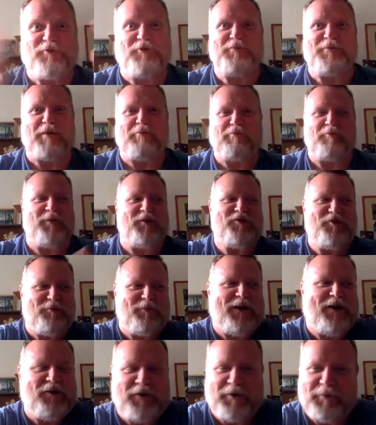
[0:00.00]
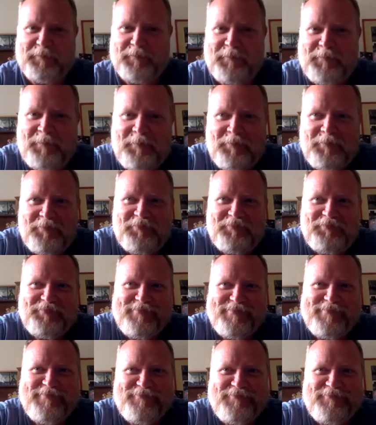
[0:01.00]
remember much about it.
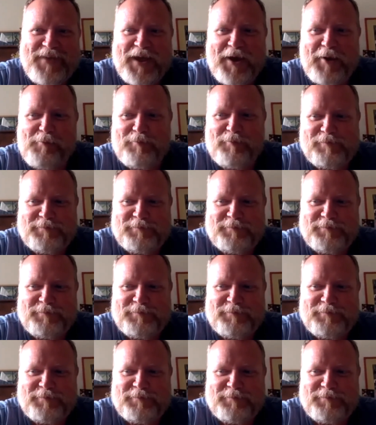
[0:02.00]
Yeah.